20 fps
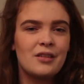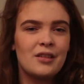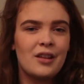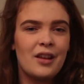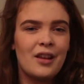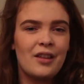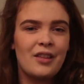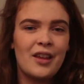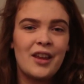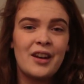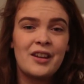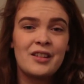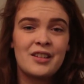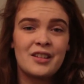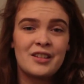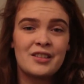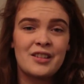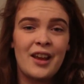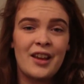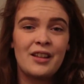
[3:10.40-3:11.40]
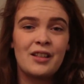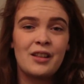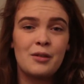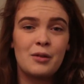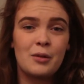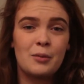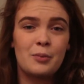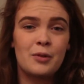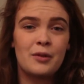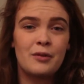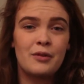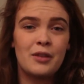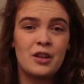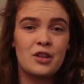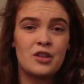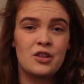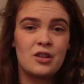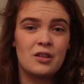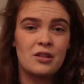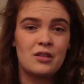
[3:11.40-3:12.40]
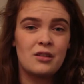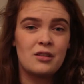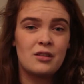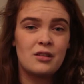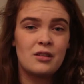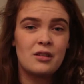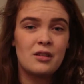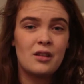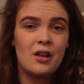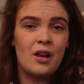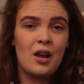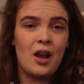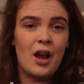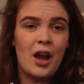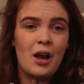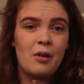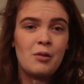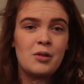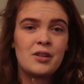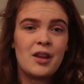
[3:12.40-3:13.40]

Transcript: And that is exactly what privilege is. I was